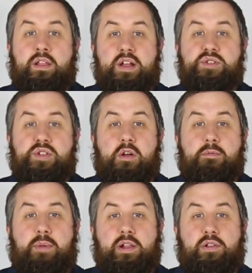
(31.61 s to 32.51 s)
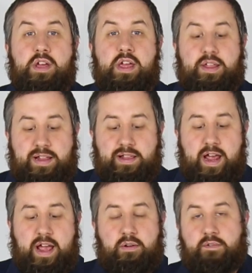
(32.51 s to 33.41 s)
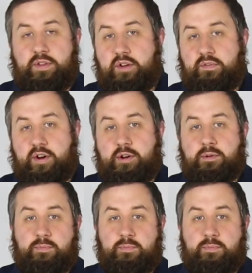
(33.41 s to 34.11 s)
Let's start by looking at the layout of the converter.